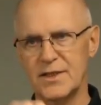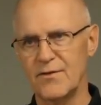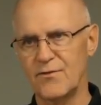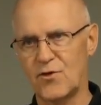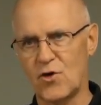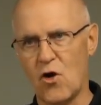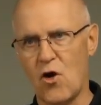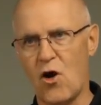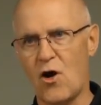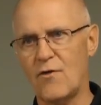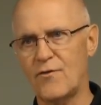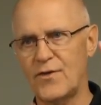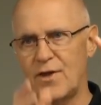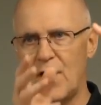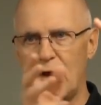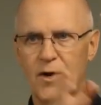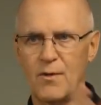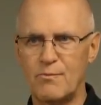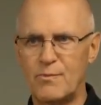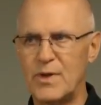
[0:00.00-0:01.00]
have carved
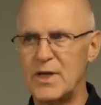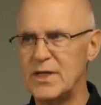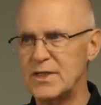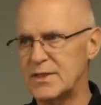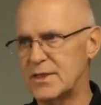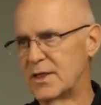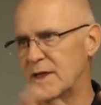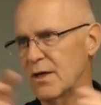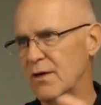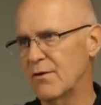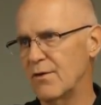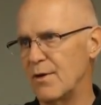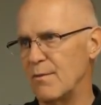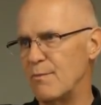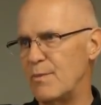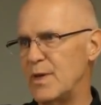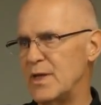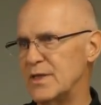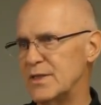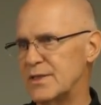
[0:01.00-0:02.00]
out a piece here and a
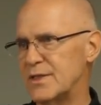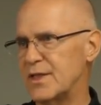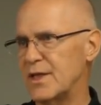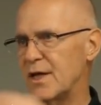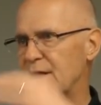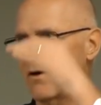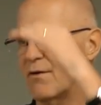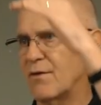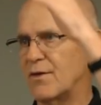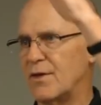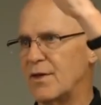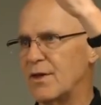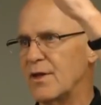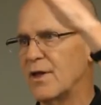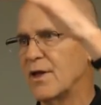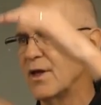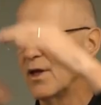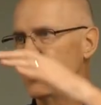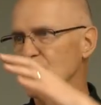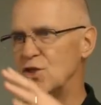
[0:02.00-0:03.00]
piece there, and the
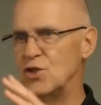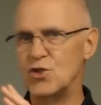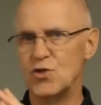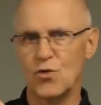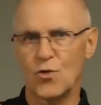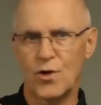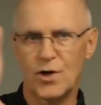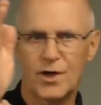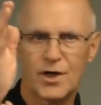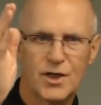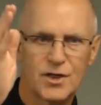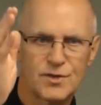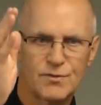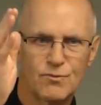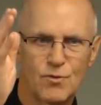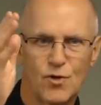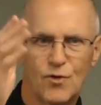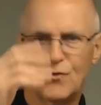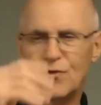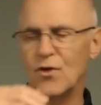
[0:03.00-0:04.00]
Jordan has
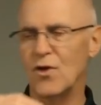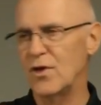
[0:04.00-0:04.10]
moved.